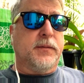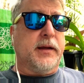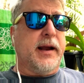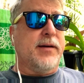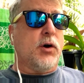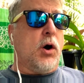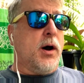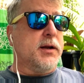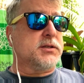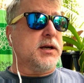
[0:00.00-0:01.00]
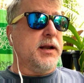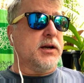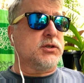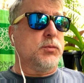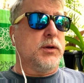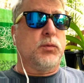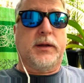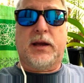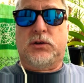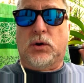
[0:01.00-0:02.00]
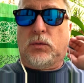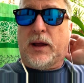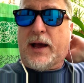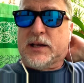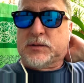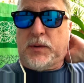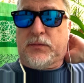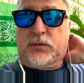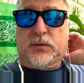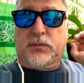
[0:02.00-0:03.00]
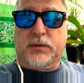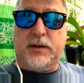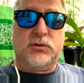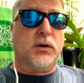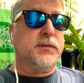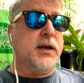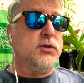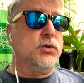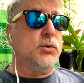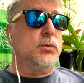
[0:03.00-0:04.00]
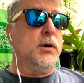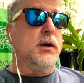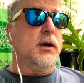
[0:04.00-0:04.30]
that I have an honest connection with where they don't ask me for things. Or if they do,